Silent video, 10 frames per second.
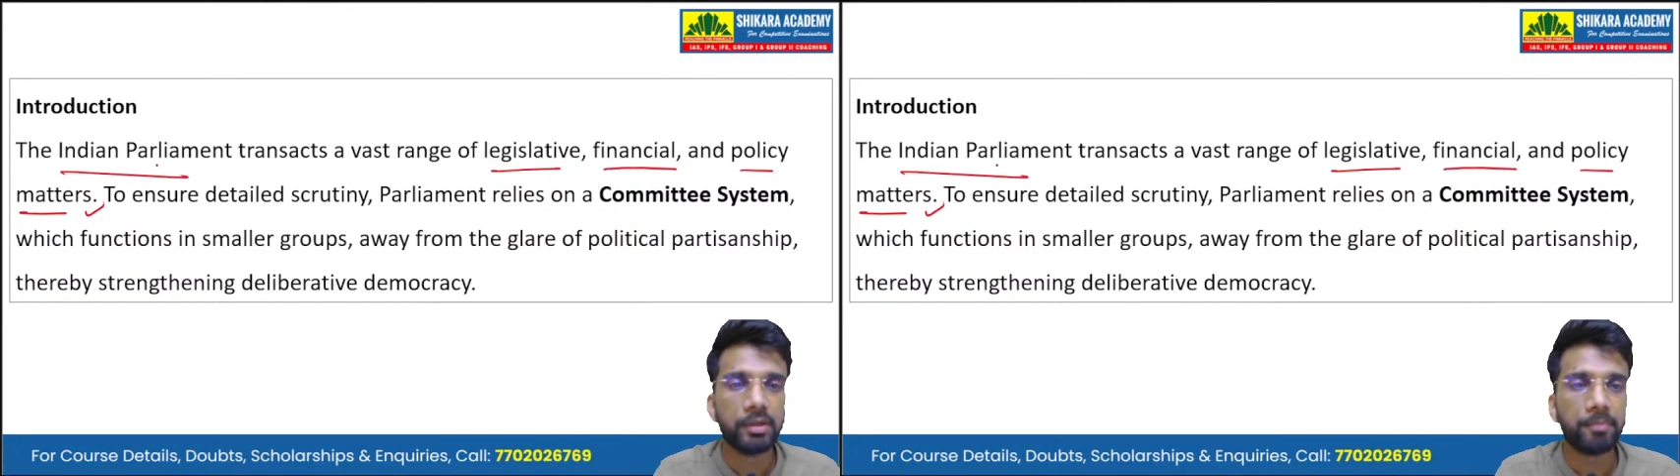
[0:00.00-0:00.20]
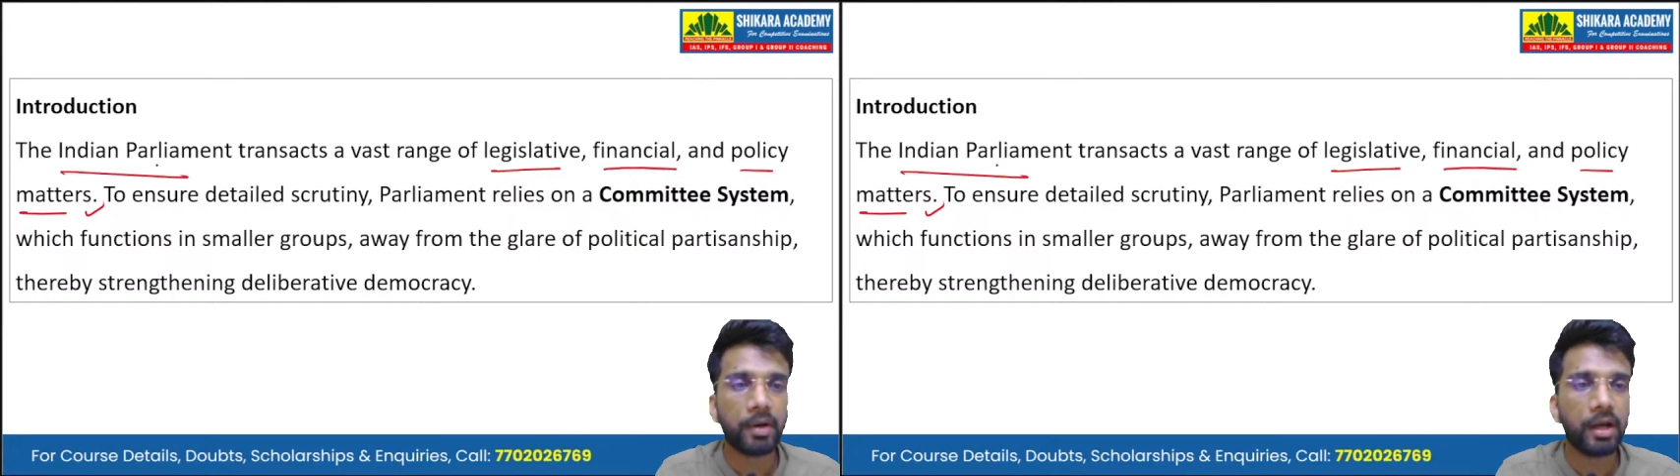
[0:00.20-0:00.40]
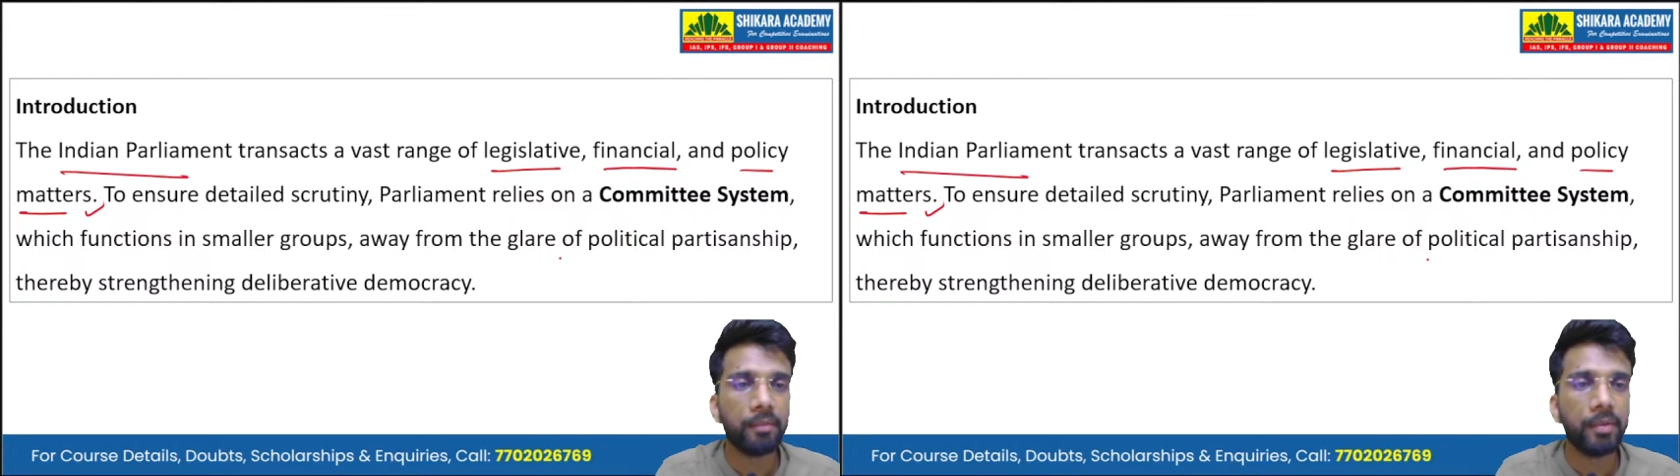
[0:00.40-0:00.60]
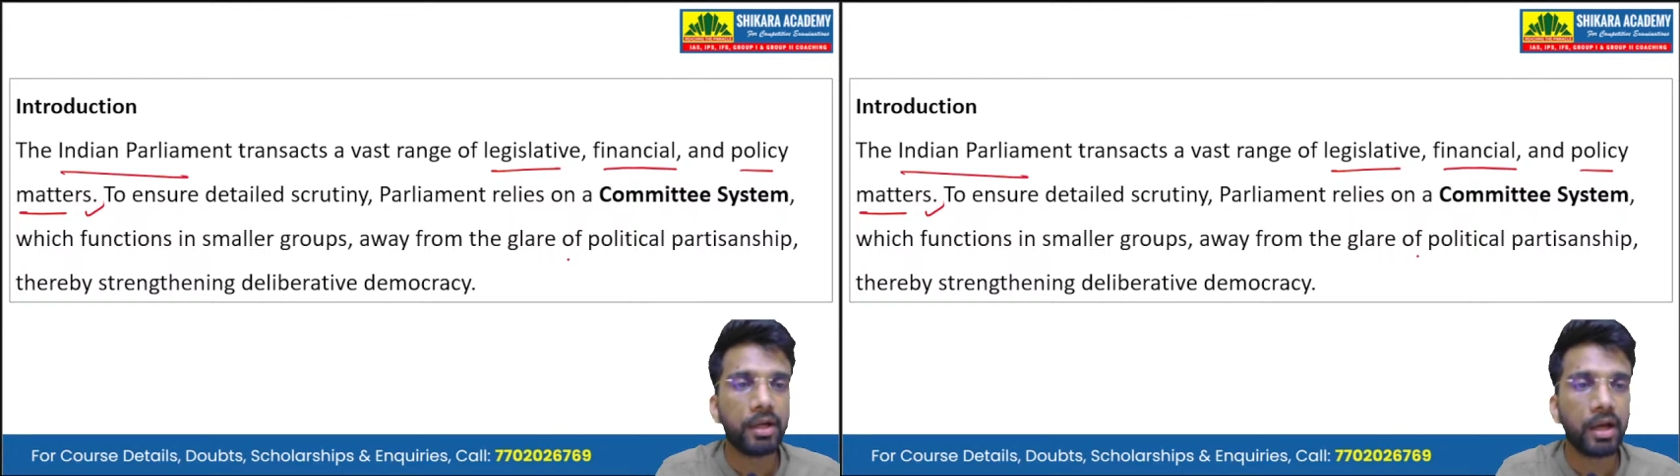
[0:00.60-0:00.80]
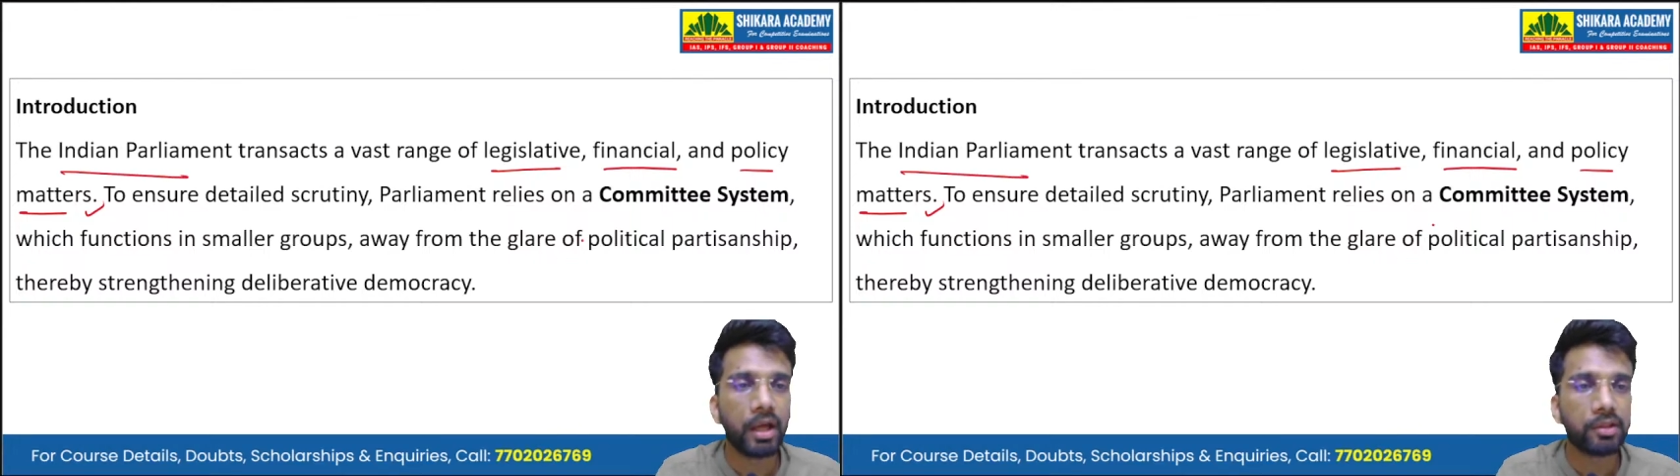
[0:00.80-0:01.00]
the
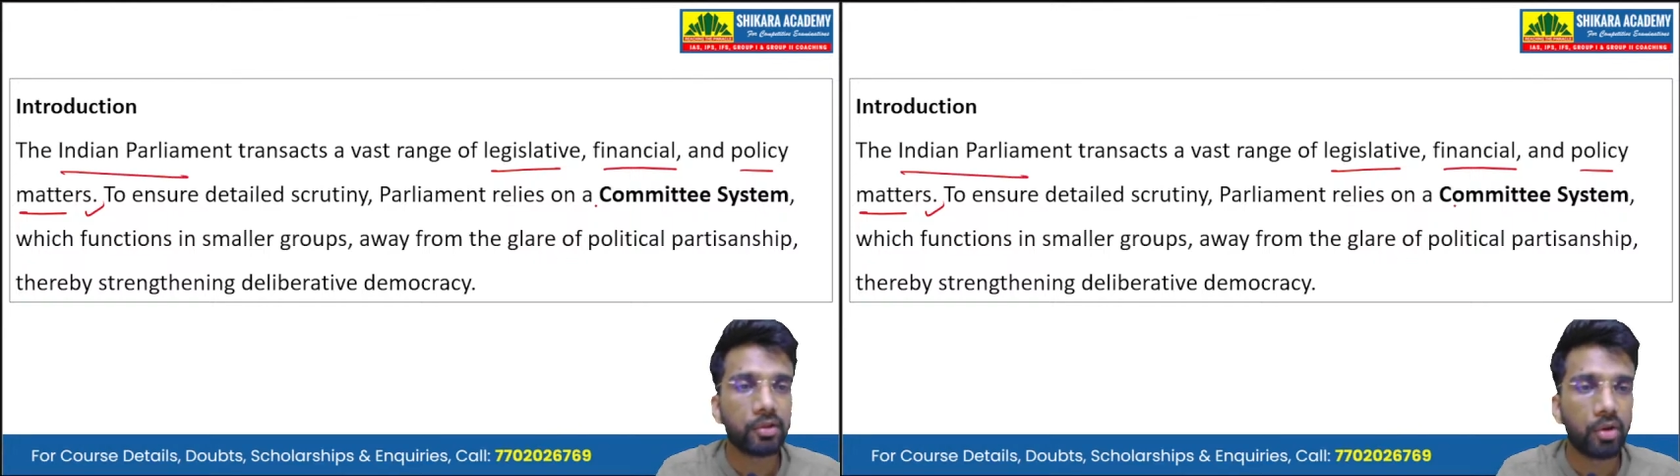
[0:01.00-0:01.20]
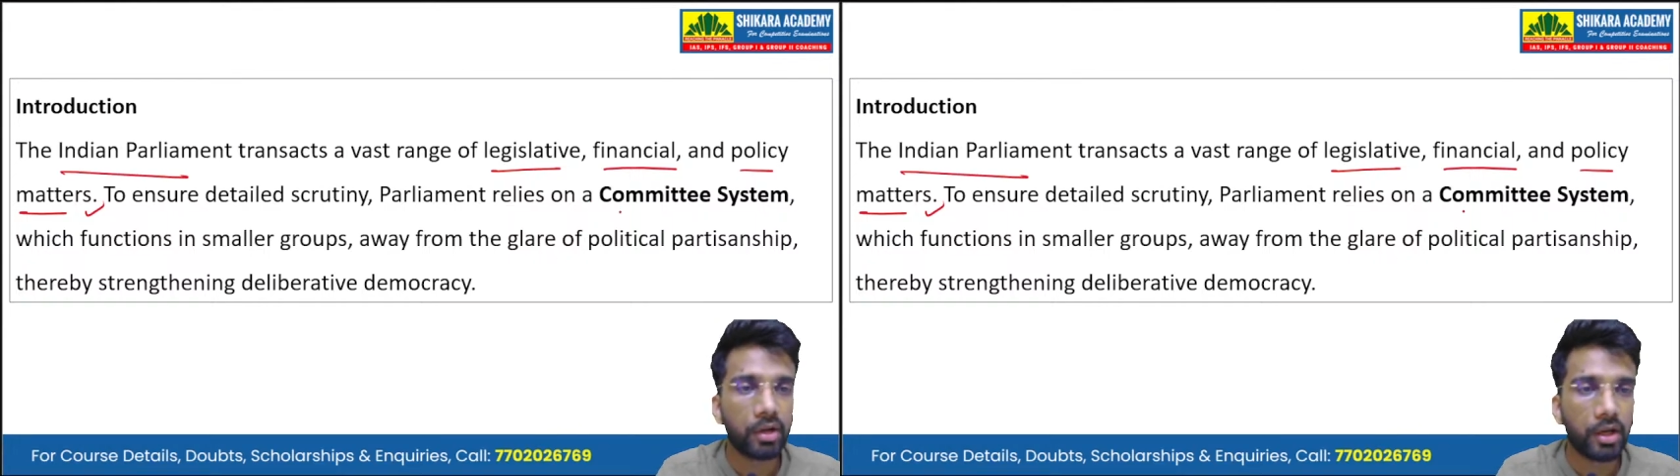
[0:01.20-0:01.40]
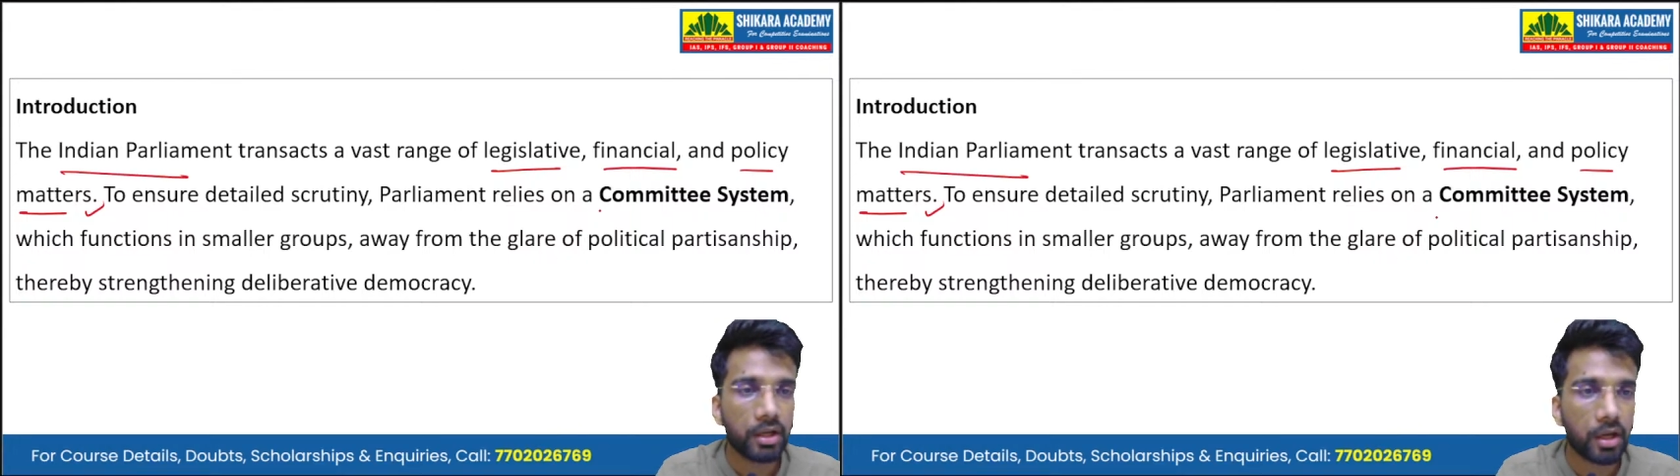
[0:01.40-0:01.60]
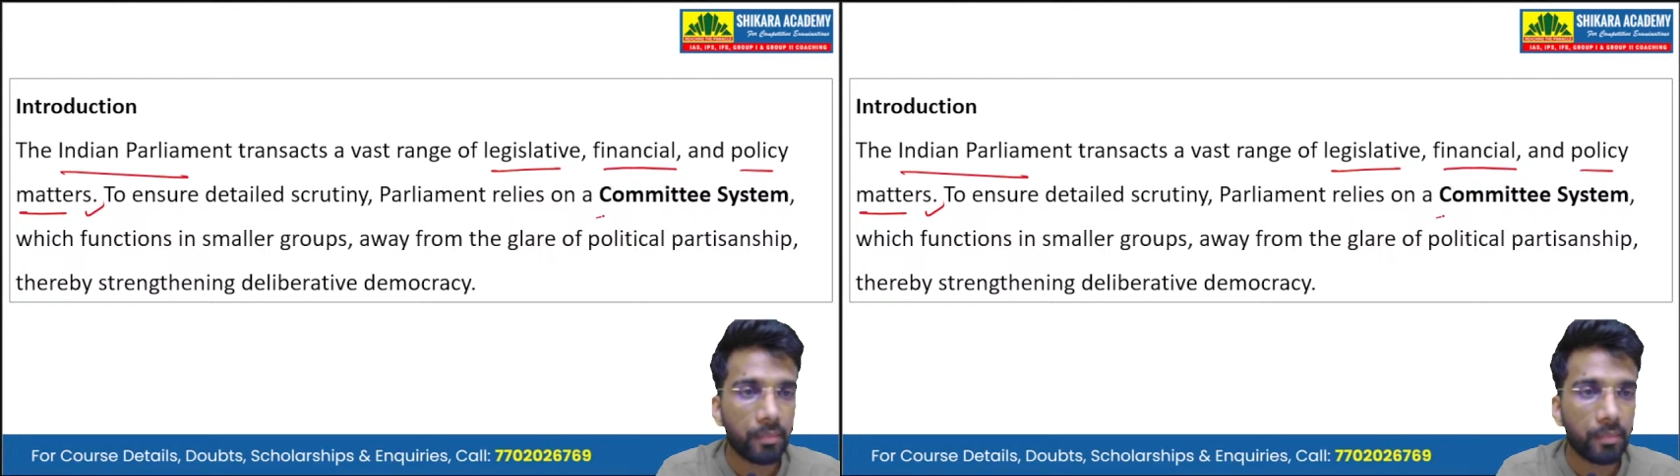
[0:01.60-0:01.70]
Parliament relies on a